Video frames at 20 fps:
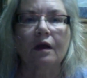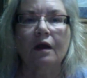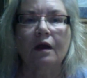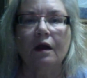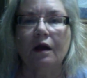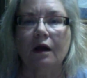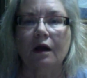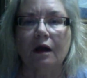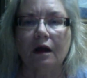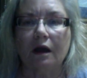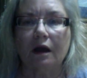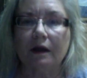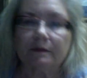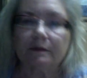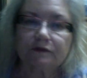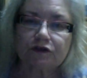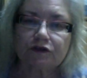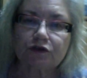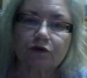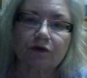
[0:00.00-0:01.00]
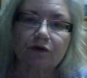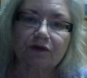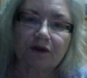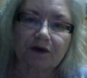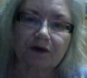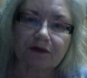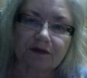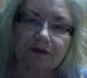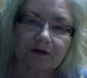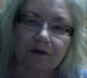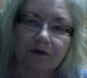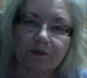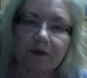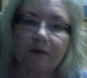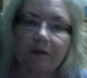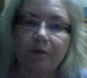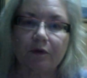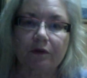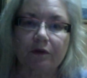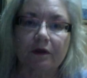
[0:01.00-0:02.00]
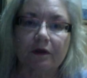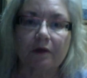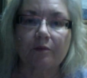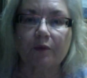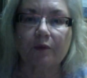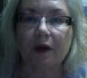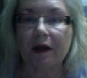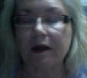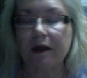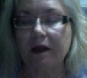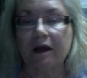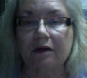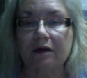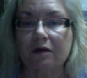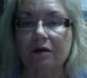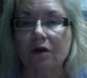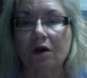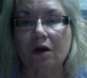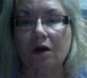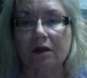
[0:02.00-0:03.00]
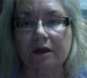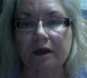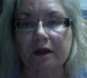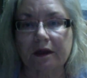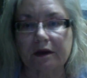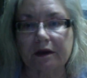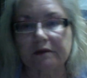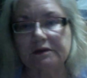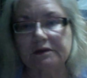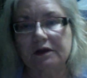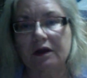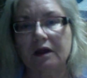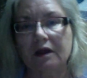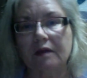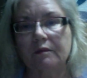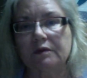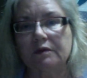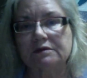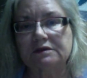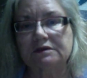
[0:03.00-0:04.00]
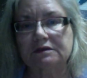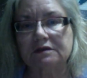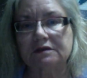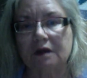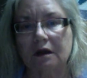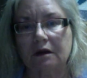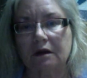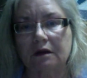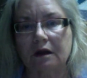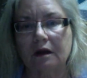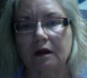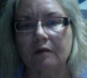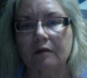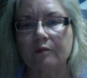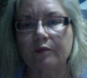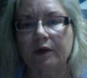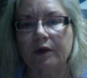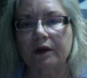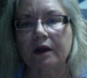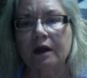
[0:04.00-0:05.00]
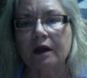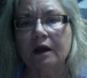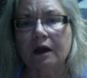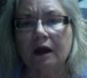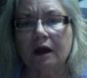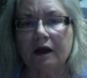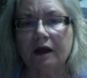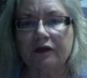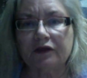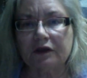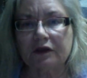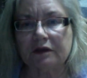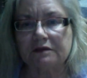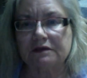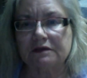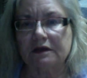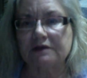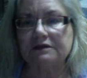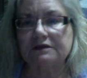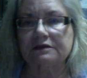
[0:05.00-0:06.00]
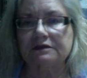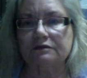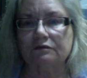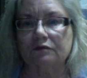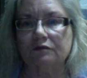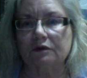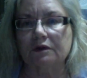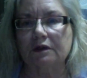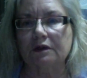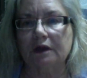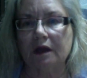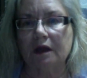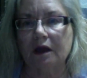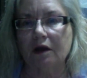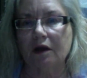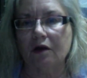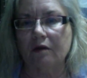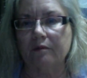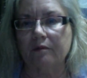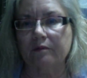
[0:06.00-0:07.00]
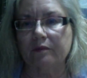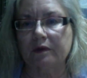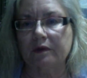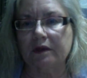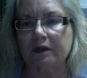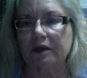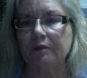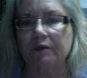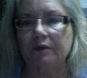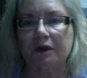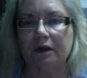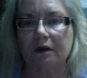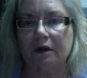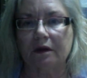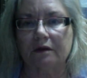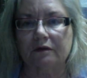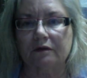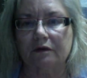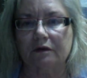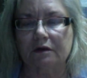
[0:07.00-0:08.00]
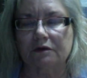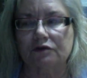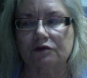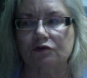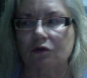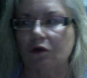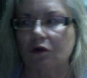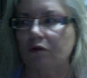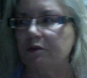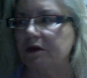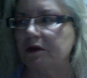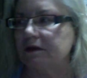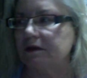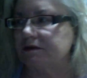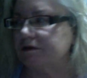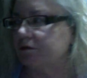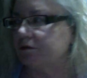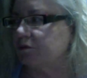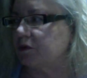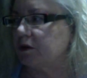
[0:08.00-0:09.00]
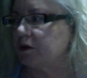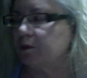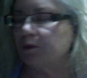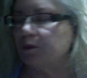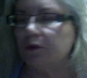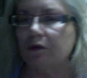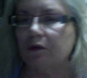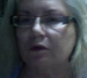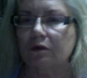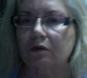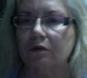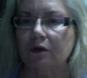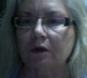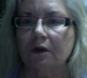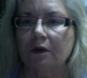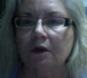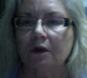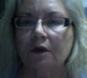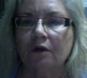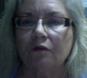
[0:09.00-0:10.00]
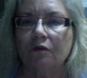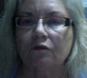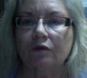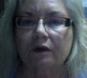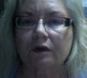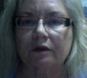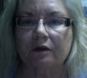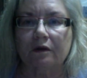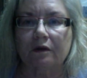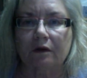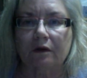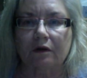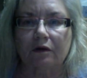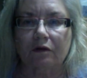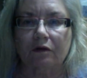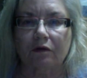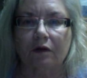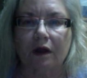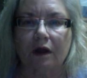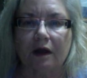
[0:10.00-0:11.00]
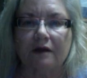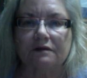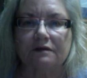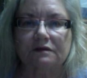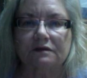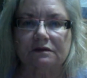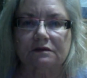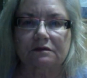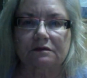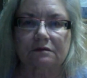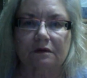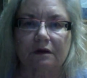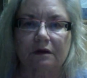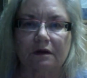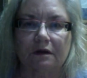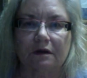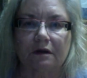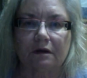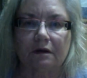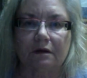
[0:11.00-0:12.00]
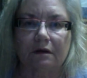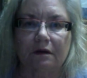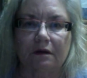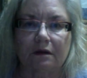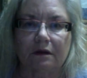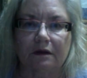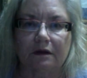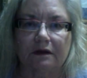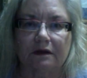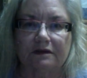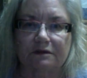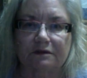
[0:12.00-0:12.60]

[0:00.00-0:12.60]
I'm sure that there are people that buy alcohol ahead of time and stock up, but I think it does really help keeping it under control, because if people, when there are crowds as